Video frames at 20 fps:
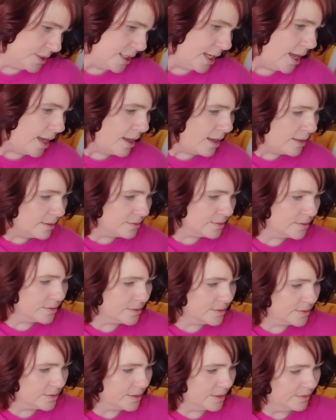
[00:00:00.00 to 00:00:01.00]

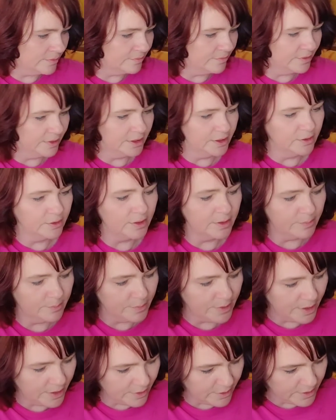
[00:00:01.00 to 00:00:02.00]
tests and video
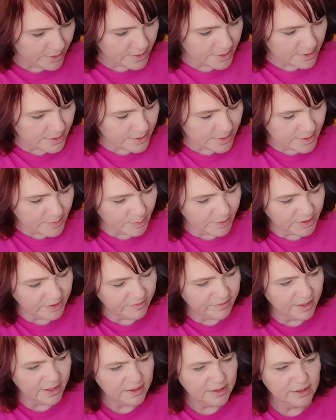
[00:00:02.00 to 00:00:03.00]
comparisons. But the
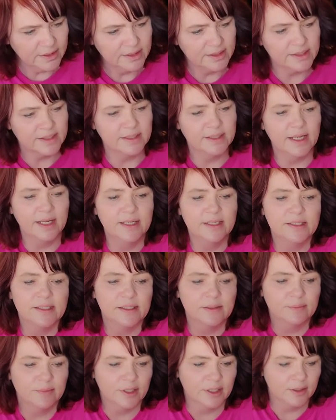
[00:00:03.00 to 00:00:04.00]
fact that it's an 18
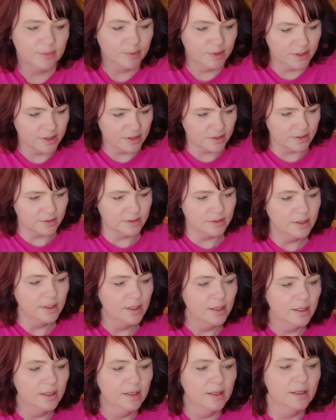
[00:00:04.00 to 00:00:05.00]
megapixel,
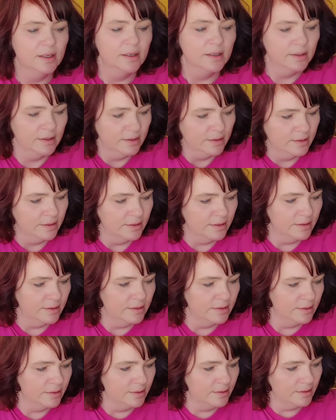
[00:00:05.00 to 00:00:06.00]

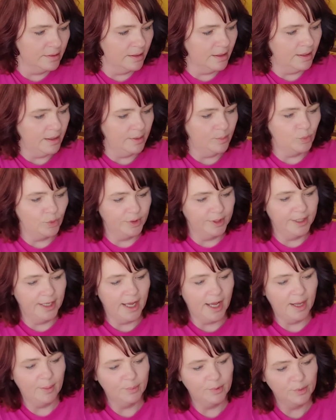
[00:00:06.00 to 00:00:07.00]
I'm really
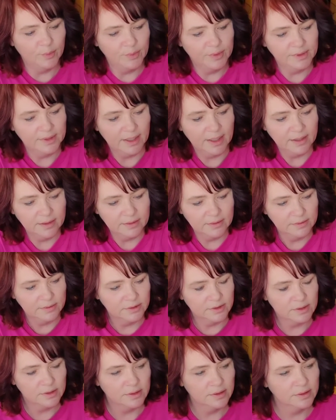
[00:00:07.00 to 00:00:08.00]
happy with that.
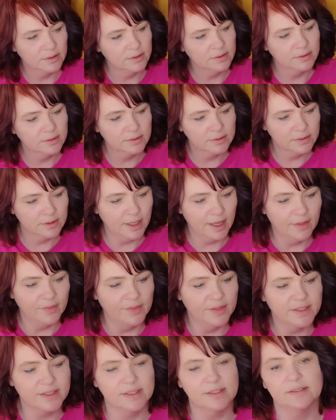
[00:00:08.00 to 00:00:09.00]
And
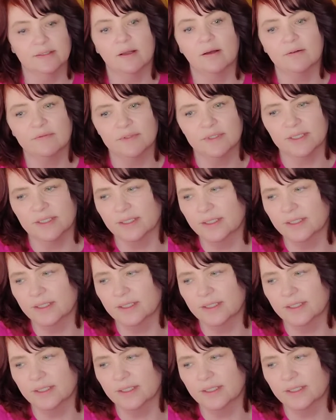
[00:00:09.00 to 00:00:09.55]
this is obviously a